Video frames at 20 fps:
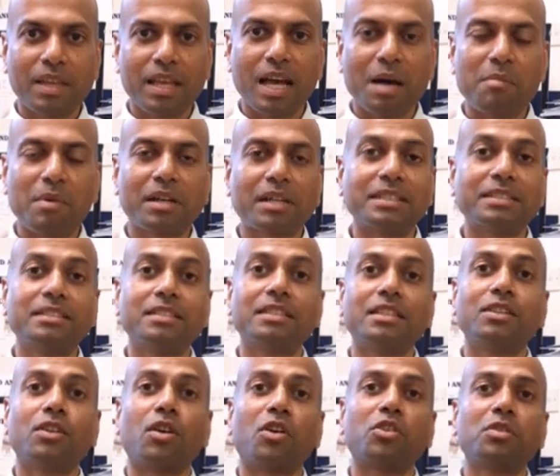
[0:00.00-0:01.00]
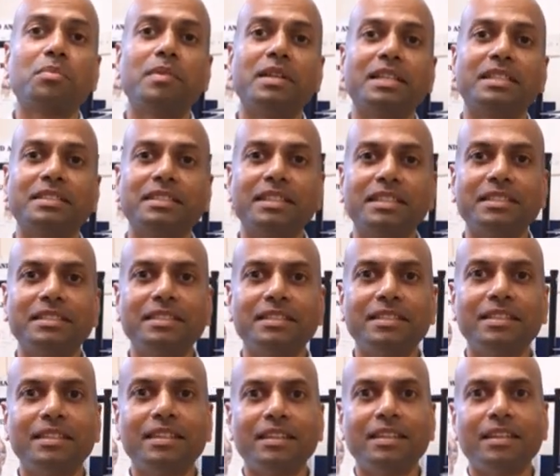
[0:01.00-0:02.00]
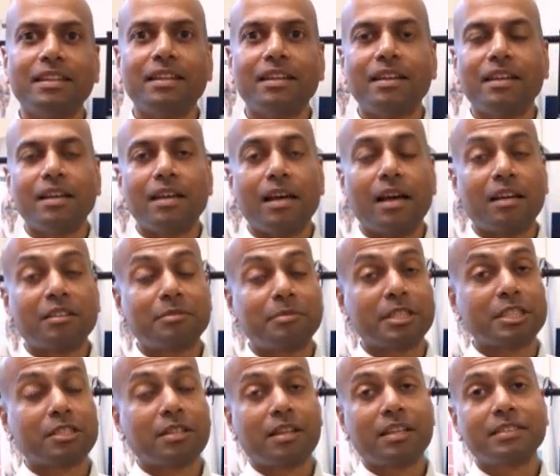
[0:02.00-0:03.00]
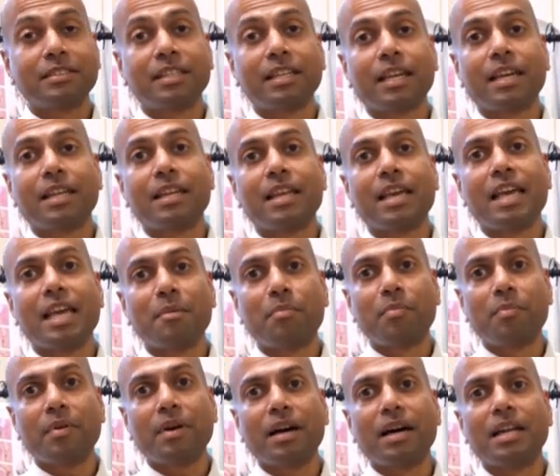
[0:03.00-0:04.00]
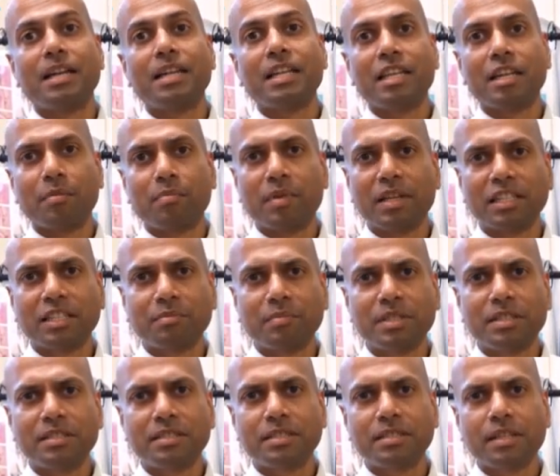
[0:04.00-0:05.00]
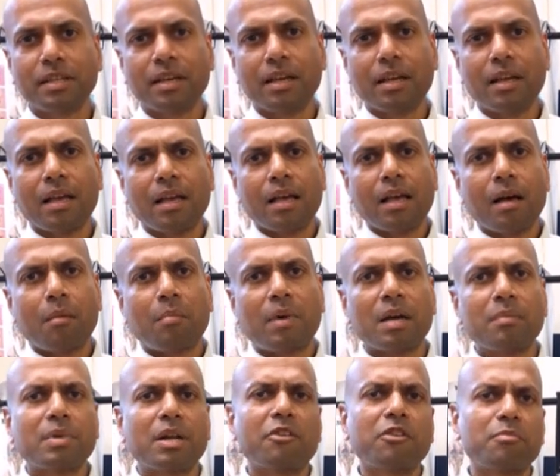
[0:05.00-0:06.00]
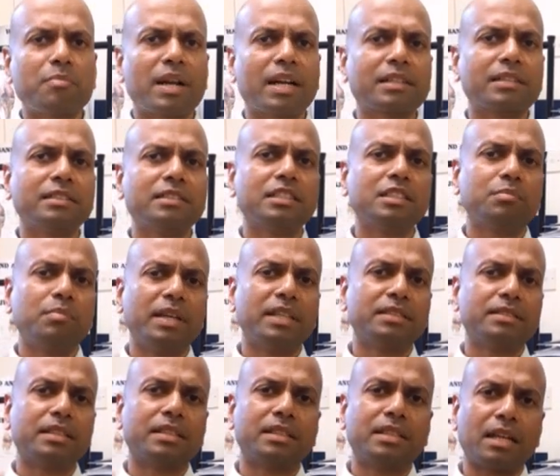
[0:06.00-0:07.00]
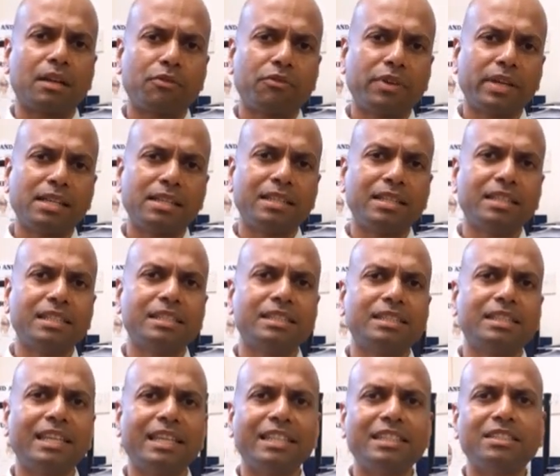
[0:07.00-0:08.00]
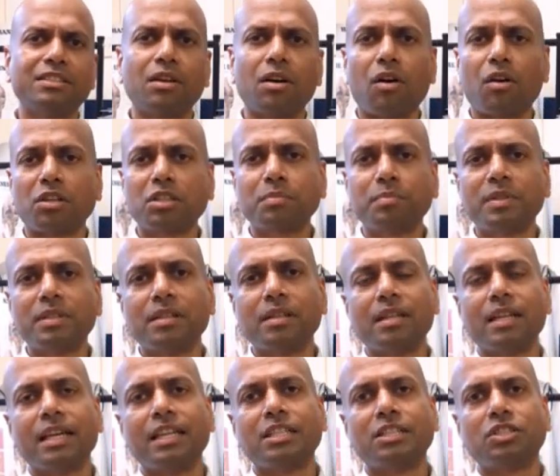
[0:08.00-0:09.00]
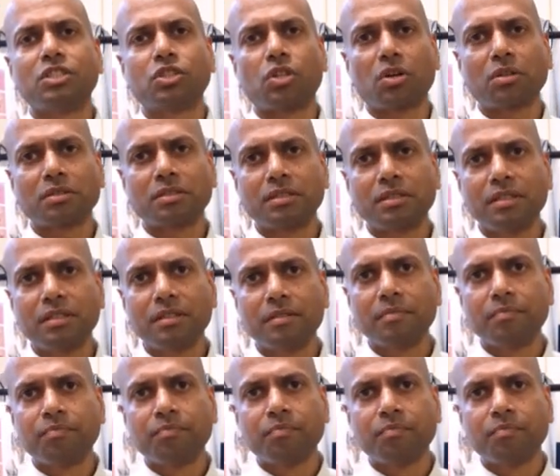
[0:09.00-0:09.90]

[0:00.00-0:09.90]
I'm a consultant orthopedic surgeon specializing in hip and knee replacements. My private practice is based at North Tees Hospital in Stockton.